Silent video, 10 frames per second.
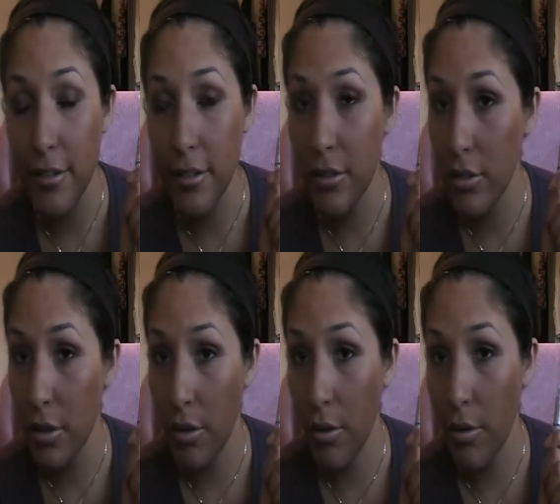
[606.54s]

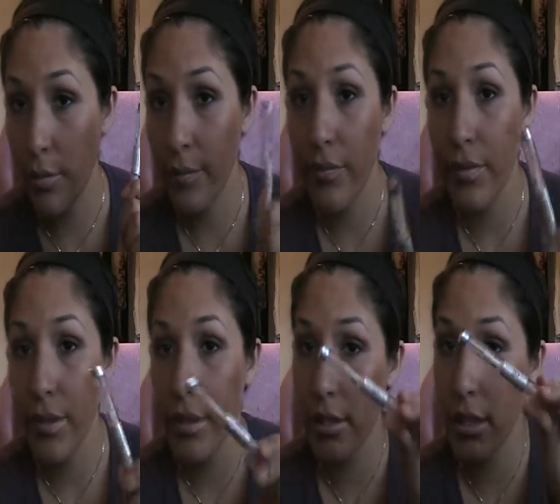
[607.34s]
So,
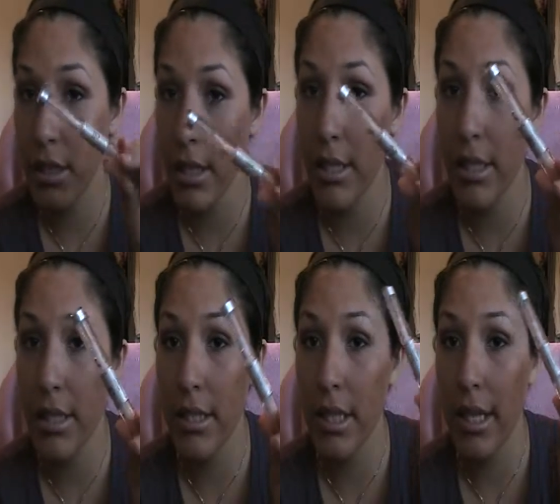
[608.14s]
this
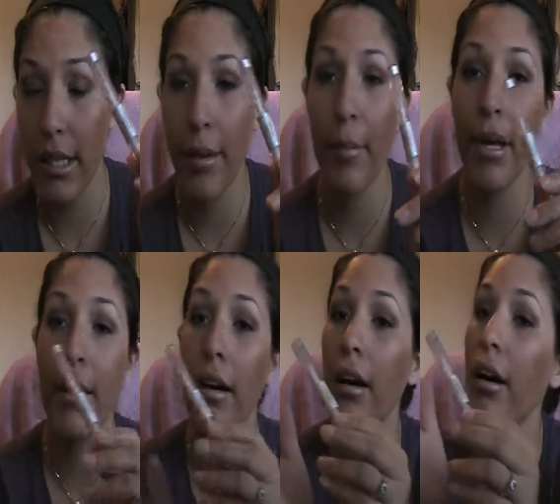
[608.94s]
is like my
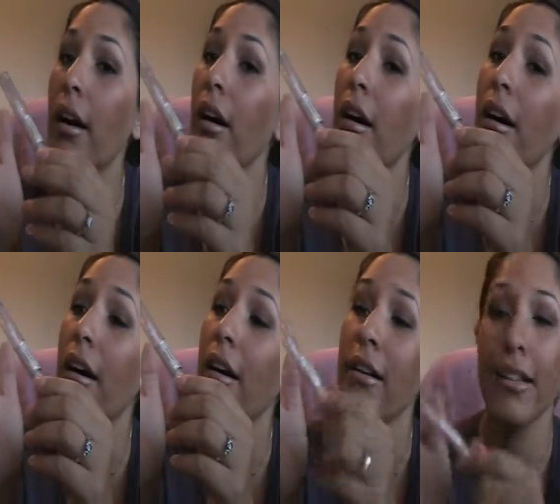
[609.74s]

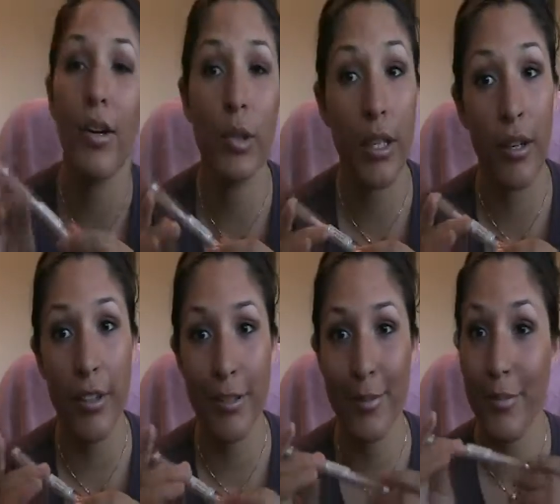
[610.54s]
ah, holy
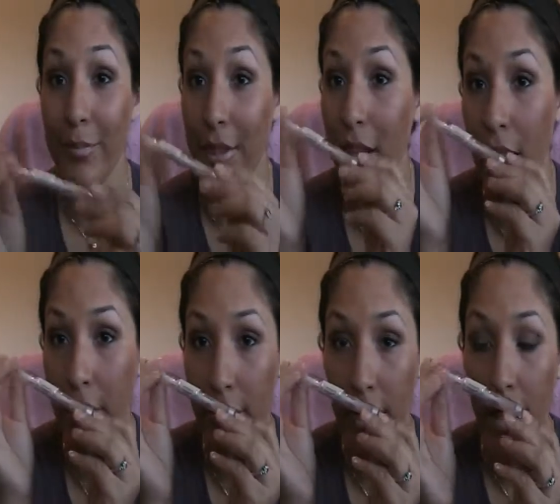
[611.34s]
grail of
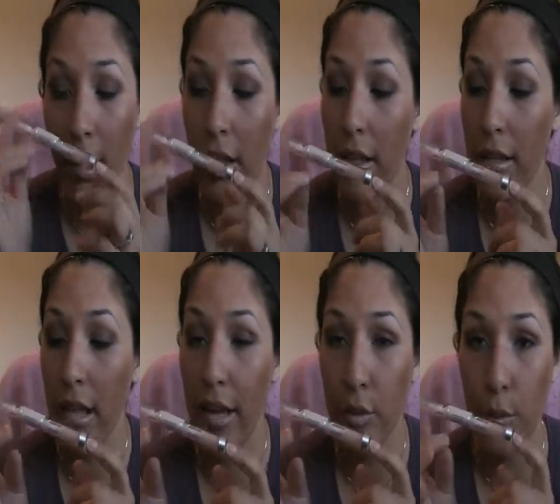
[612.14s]

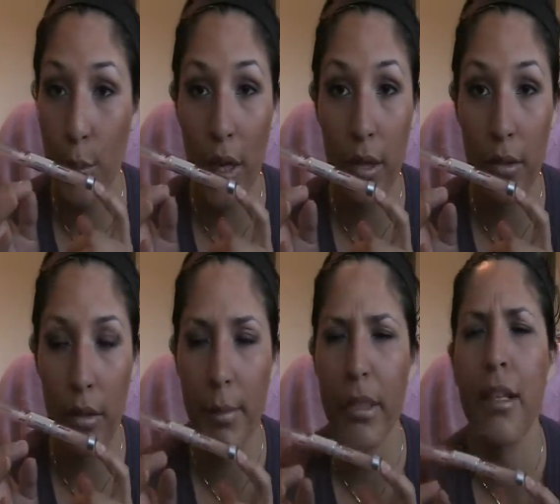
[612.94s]
lash brow. I
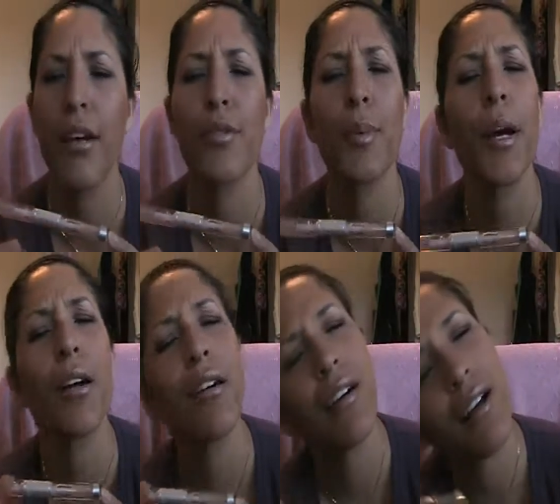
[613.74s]
mean, lash brow.
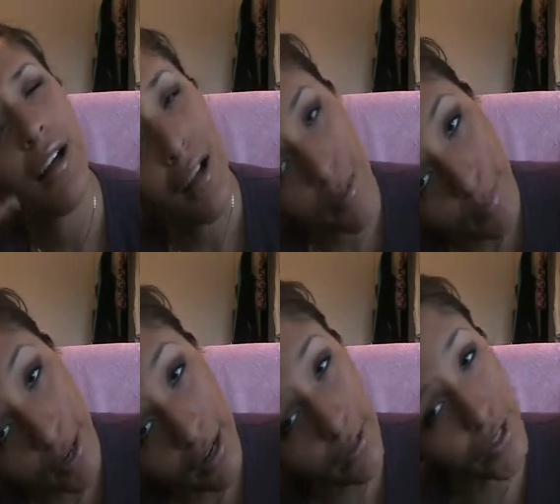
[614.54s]

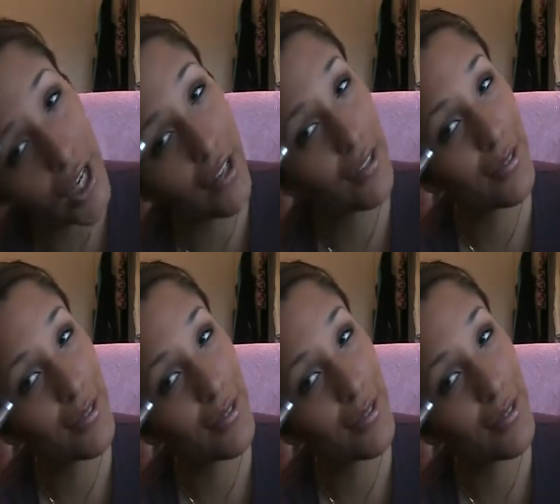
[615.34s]
Brow gel.